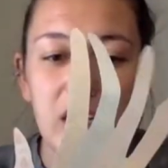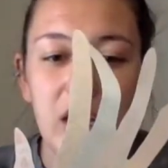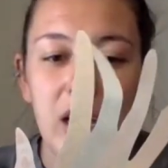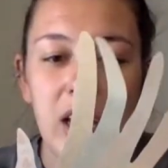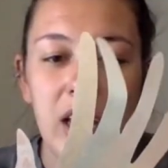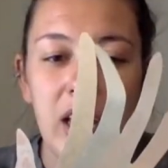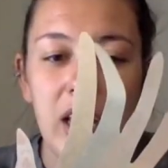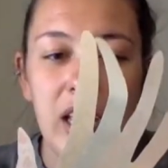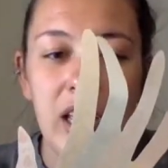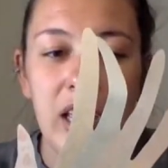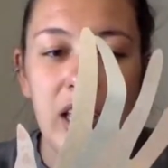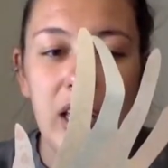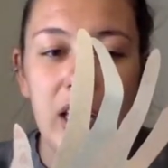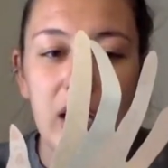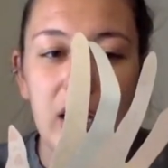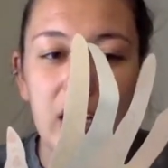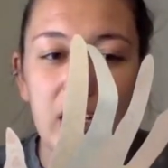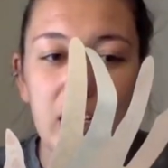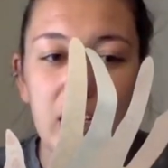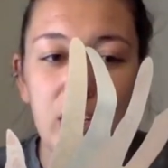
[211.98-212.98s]

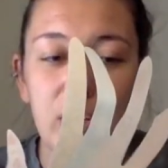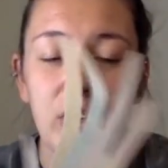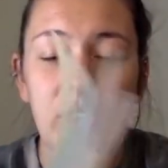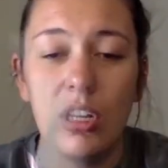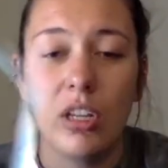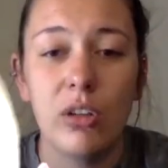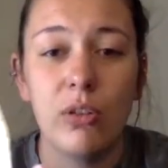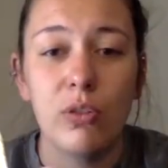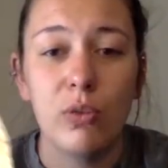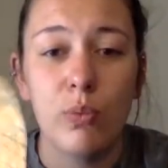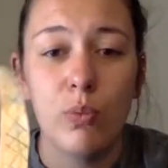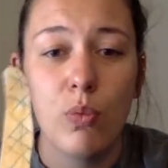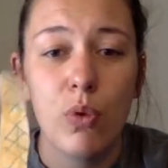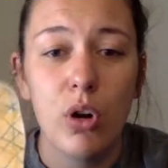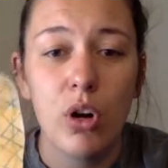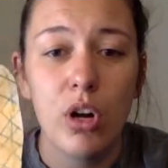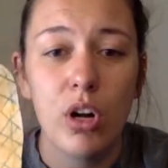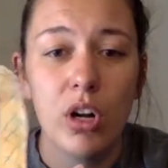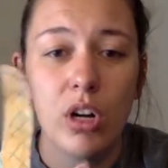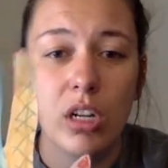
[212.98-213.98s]
And you can use
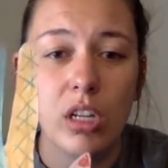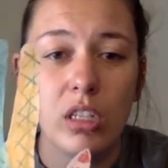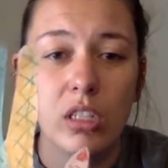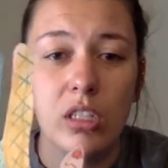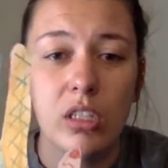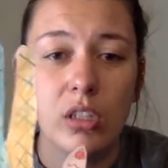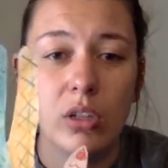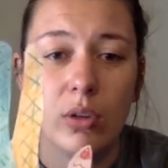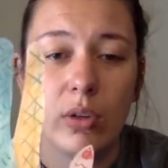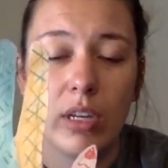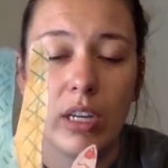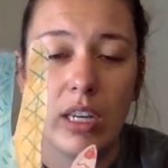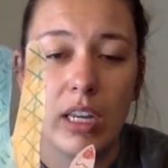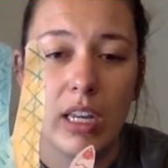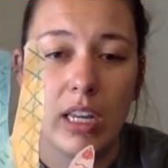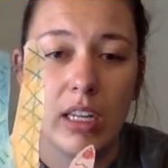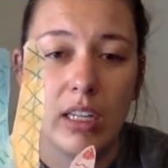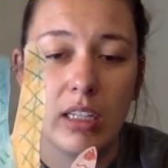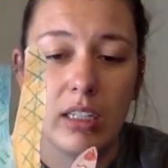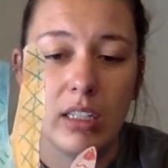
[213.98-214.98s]
words, you
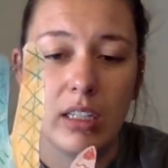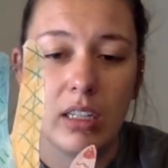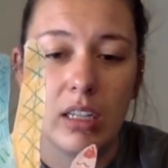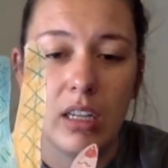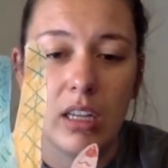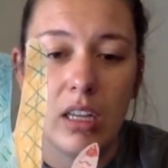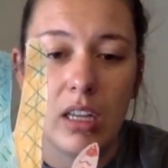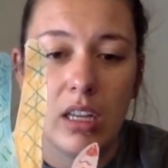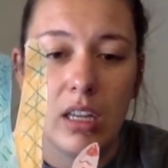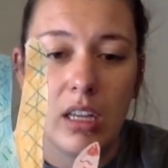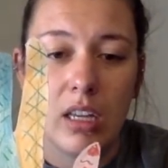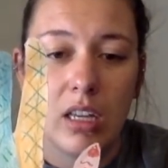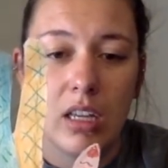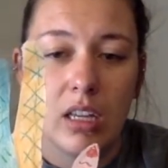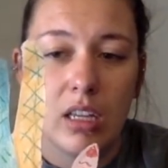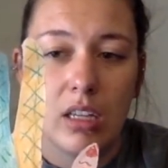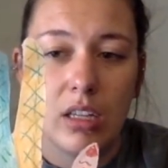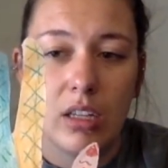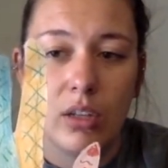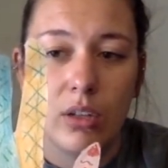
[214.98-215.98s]
can
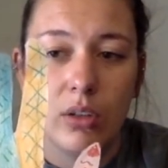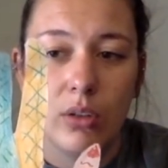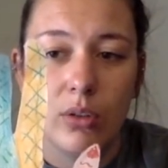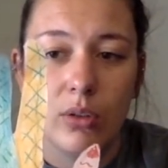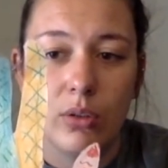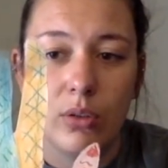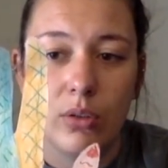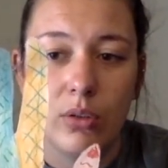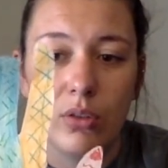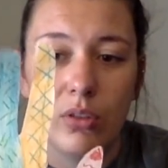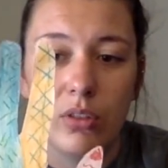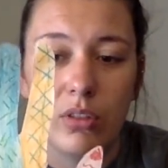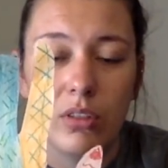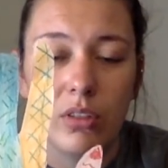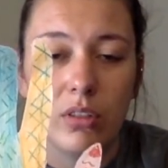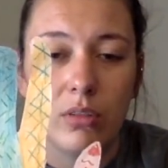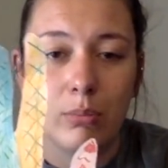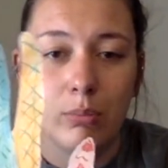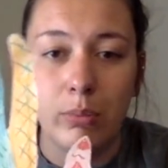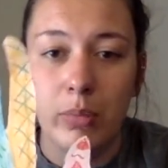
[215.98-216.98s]
use,
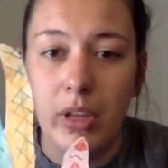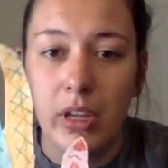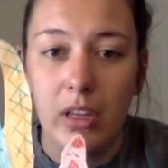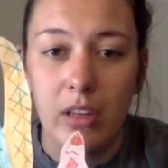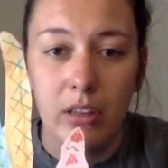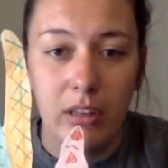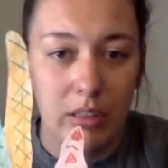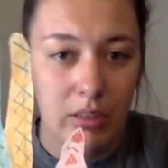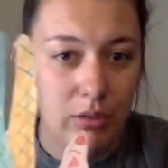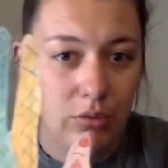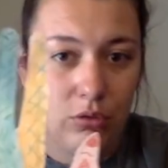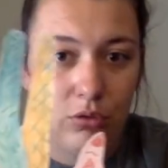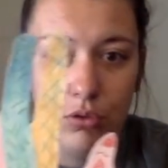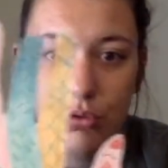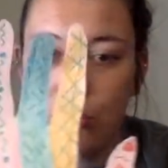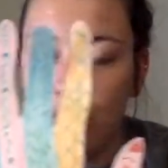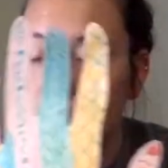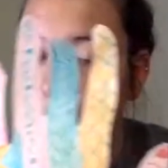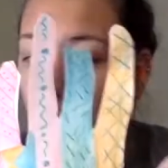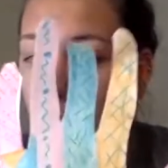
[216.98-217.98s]

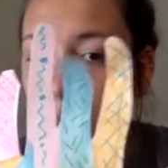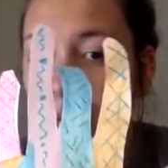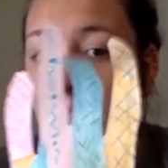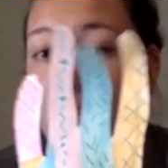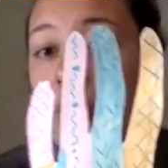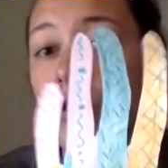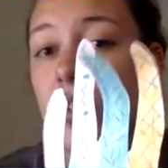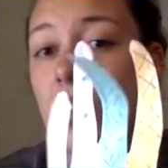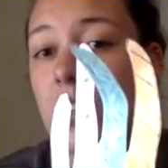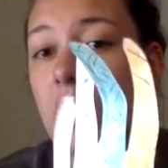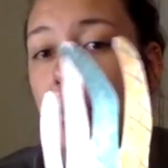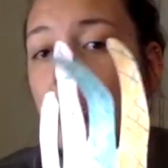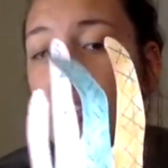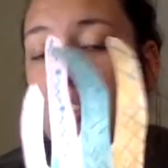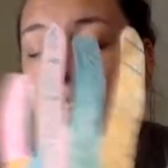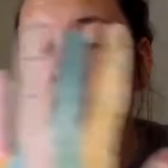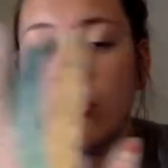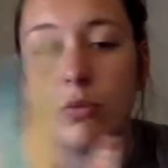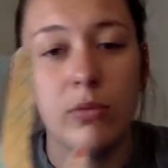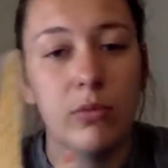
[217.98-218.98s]
just draw
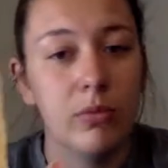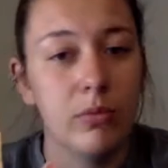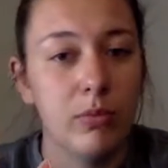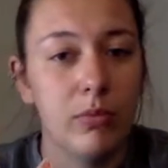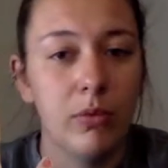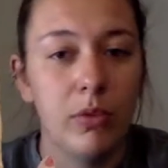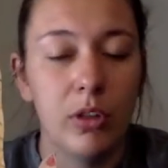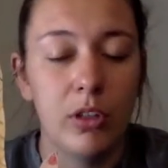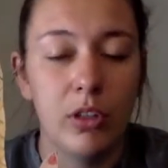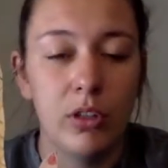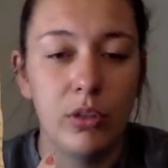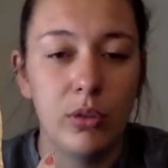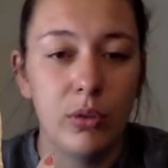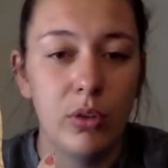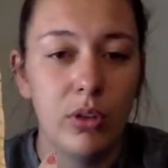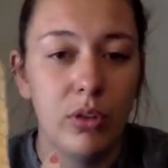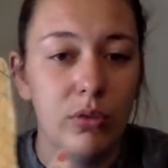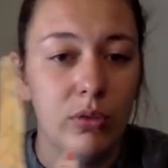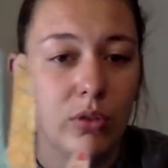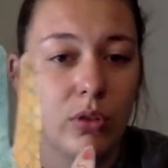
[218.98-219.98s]
pictures, you could do
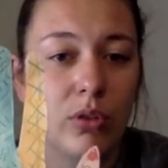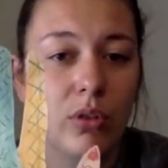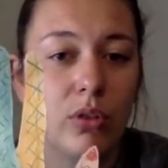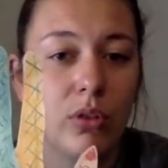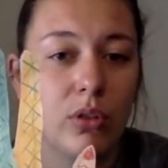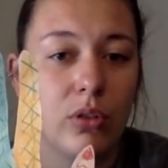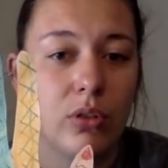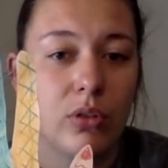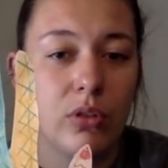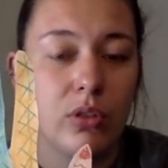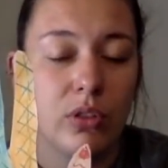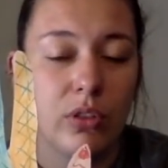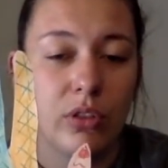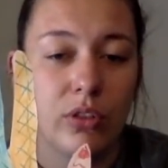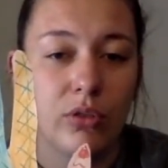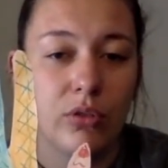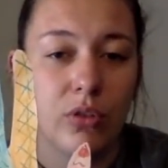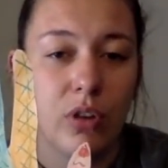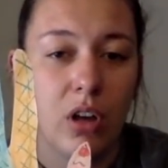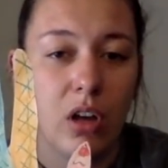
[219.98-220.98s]
little doodles, you could
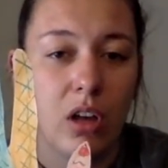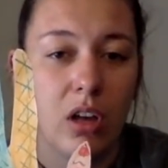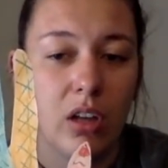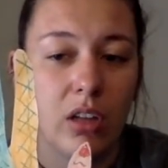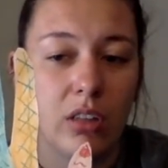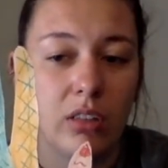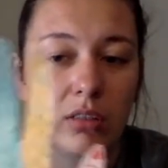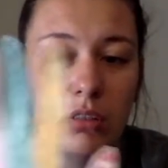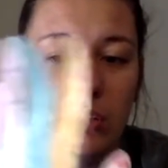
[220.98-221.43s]
draw,